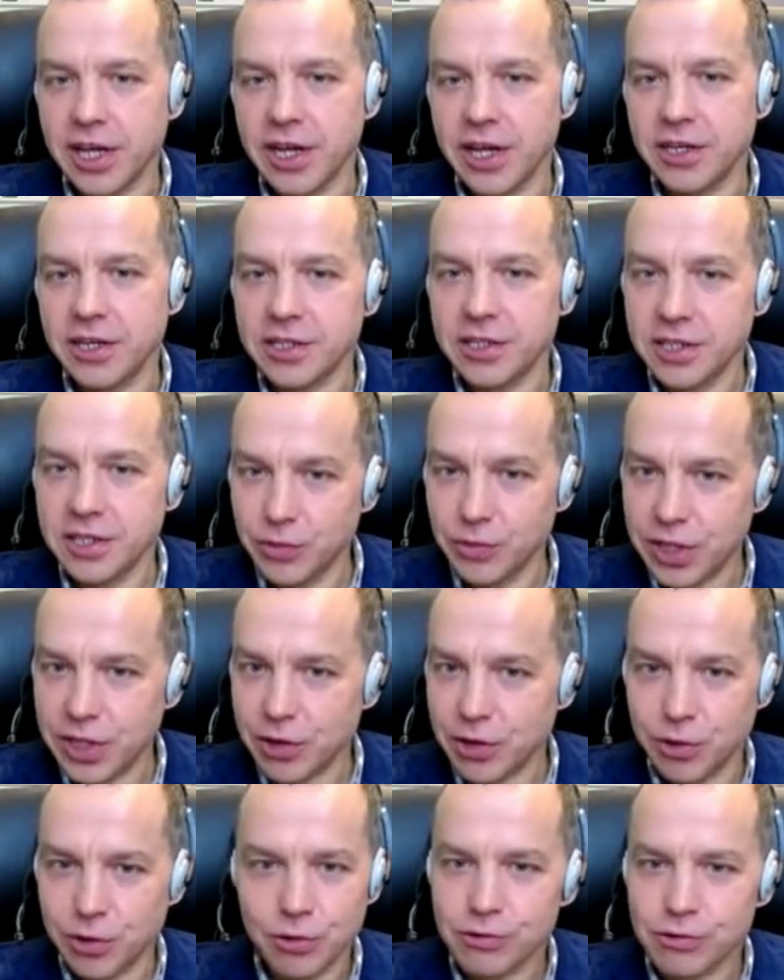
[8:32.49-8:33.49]
identity
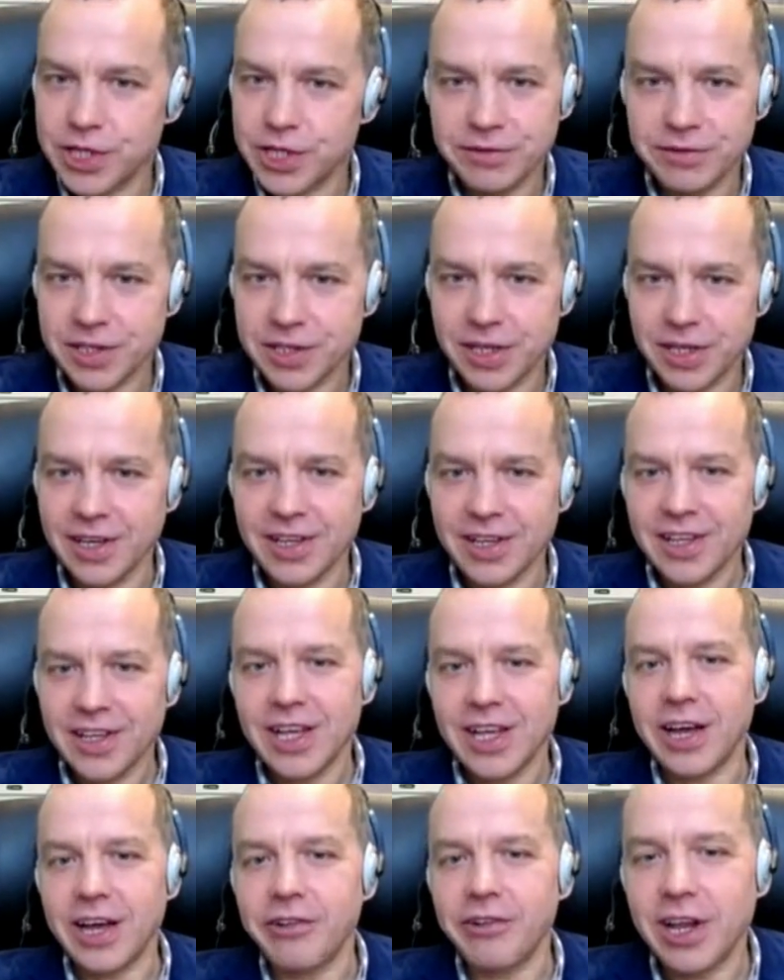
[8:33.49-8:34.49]
without Grushevsky,
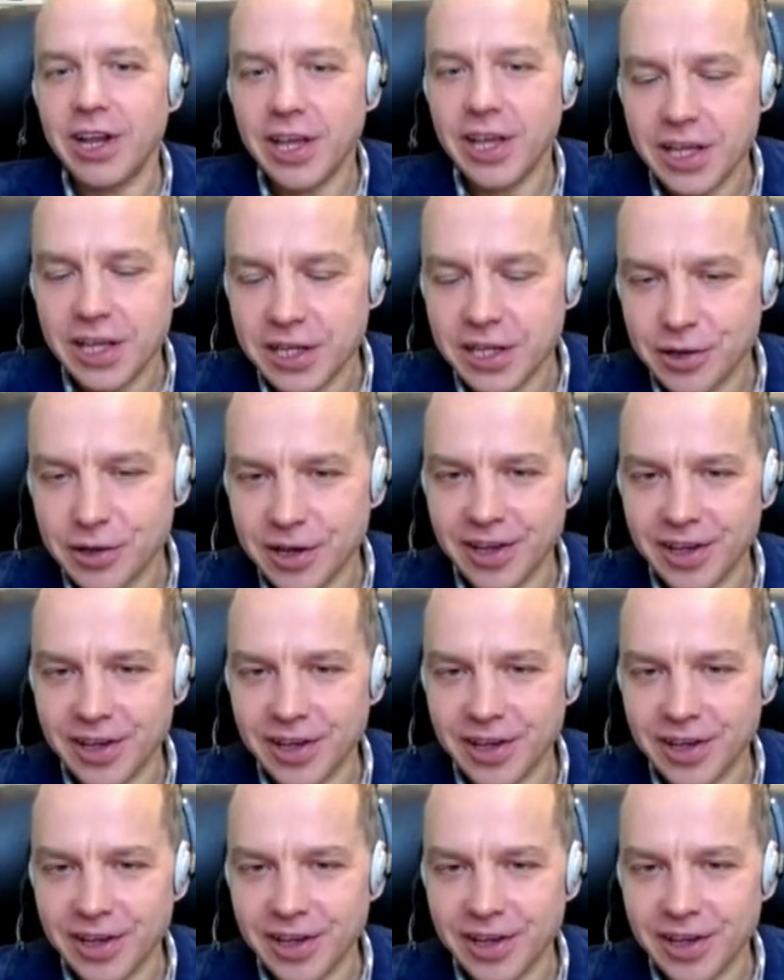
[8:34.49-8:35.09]
I really can,